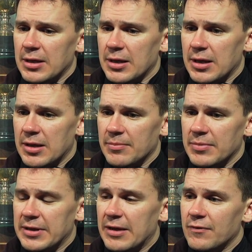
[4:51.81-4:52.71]

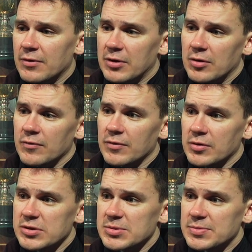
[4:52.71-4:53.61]
by the effort here over the
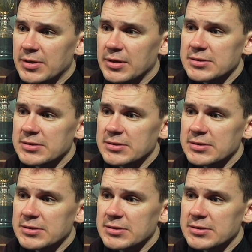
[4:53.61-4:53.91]
Christmas period,